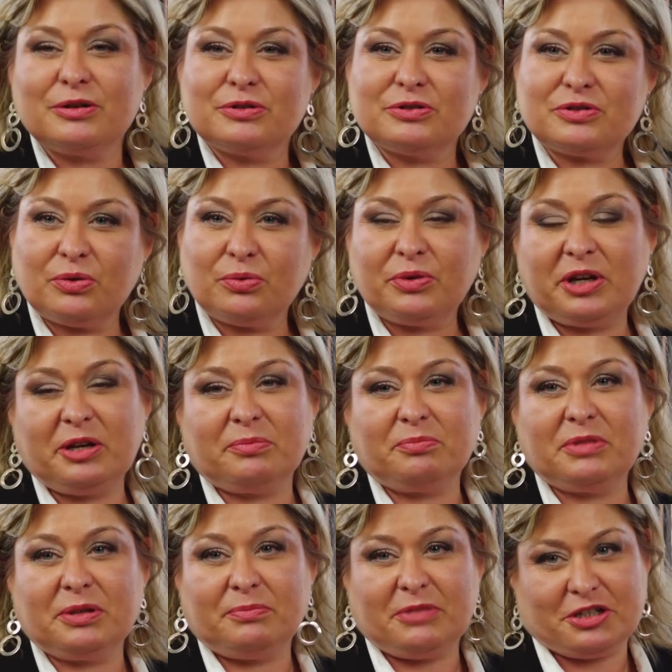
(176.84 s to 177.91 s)
So we at
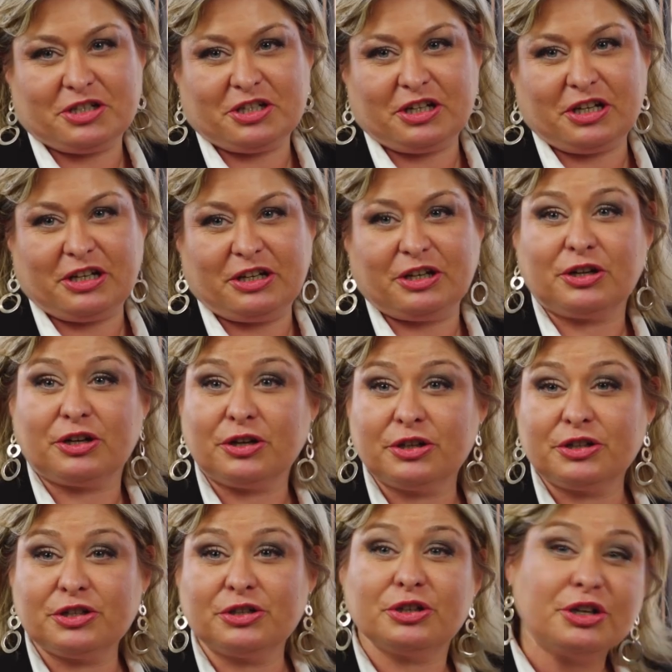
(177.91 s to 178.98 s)
Mid-Michigan
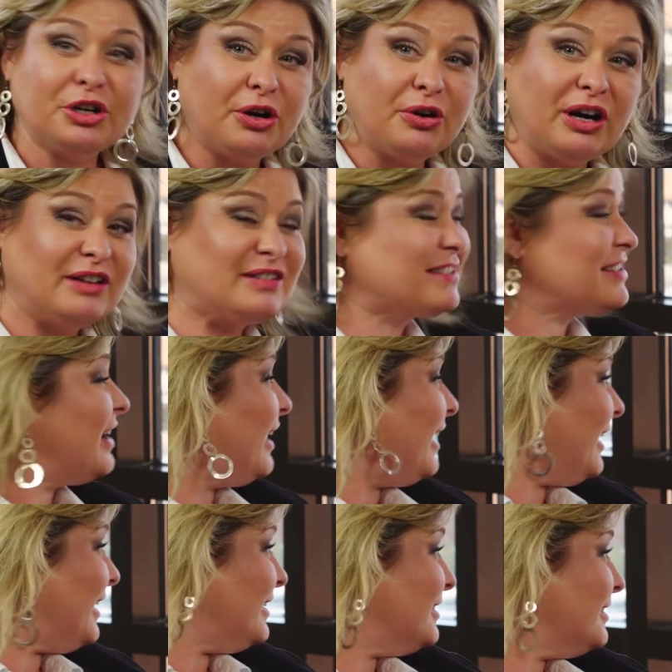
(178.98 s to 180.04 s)
encourage you to go
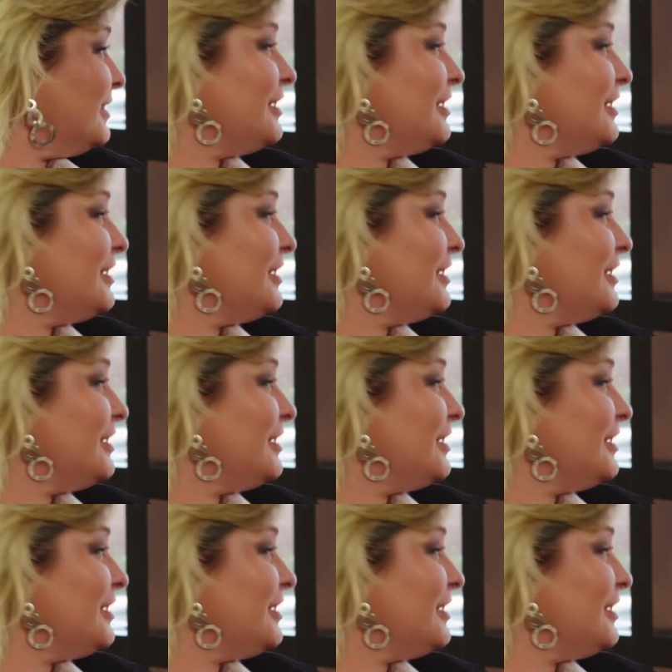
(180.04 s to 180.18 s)
outside,